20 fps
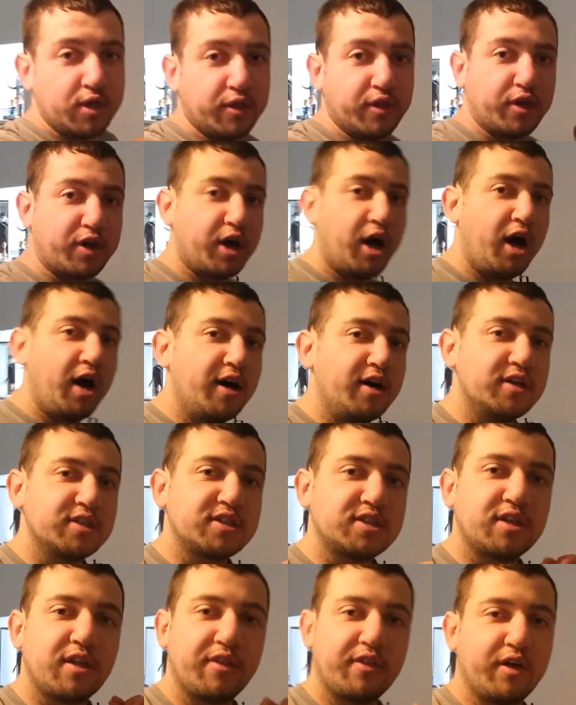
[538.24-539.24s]
The
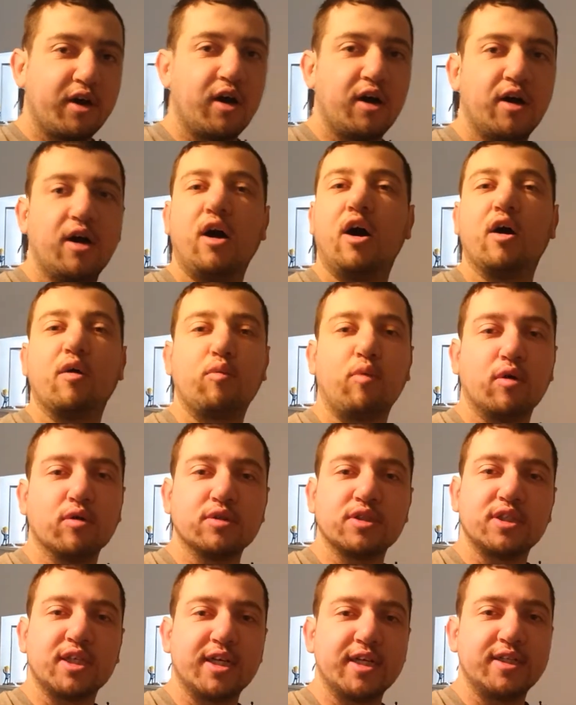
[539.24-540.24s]
cars that I
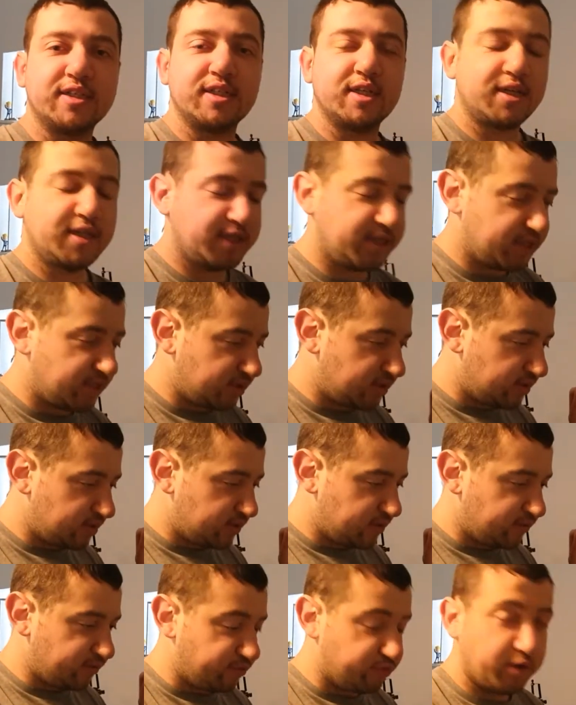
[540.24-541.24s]
wanted
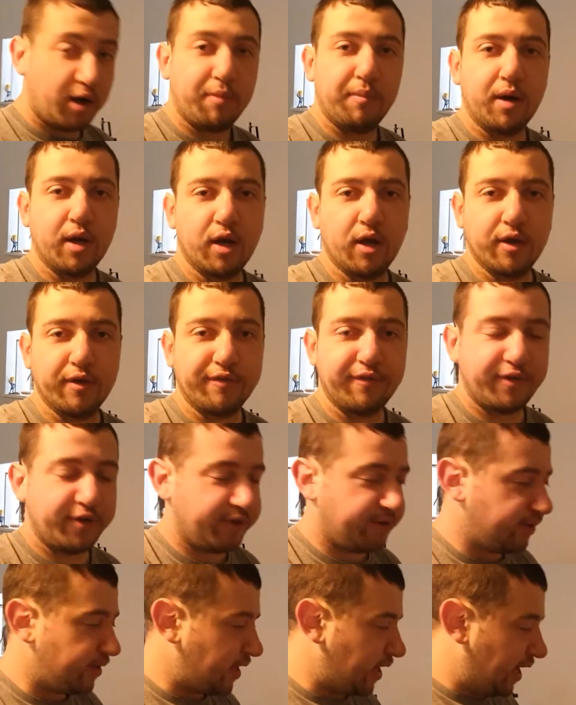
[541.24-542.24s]
throughout my life.
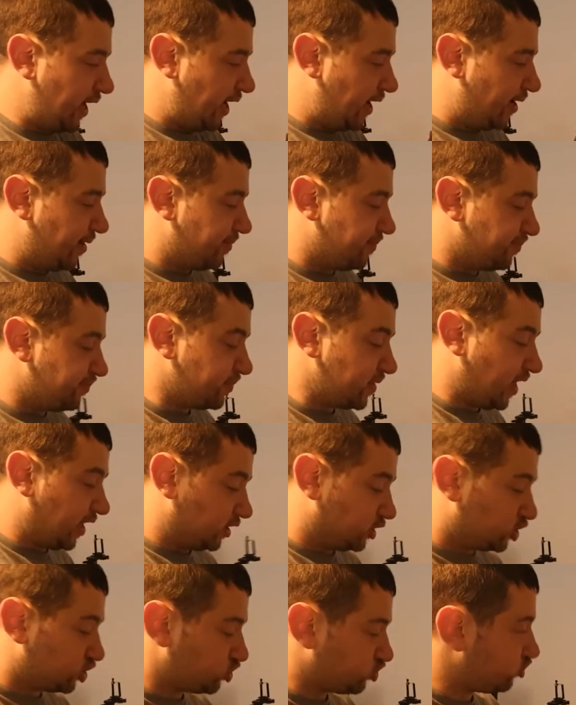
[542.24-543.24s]
And
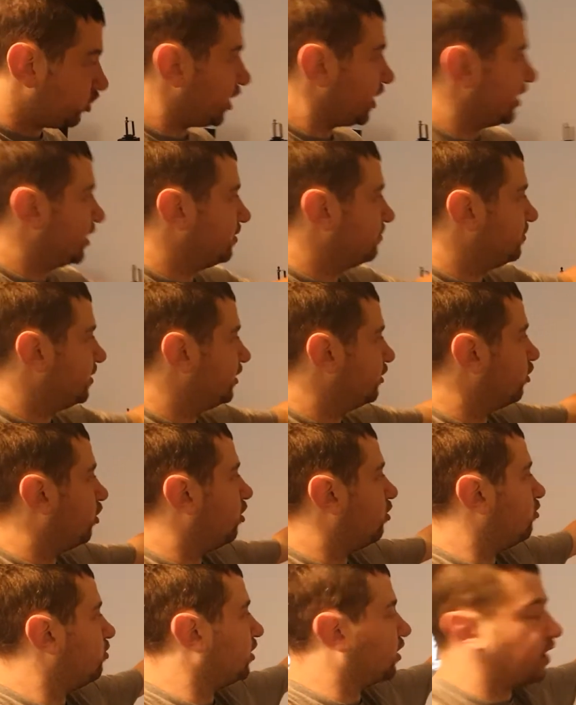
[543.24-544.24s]
straight in the
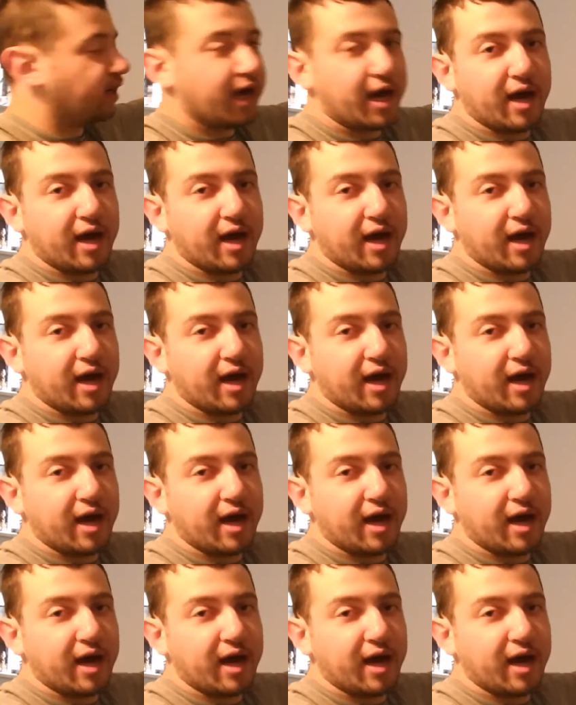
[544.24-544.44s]
middle, we're going to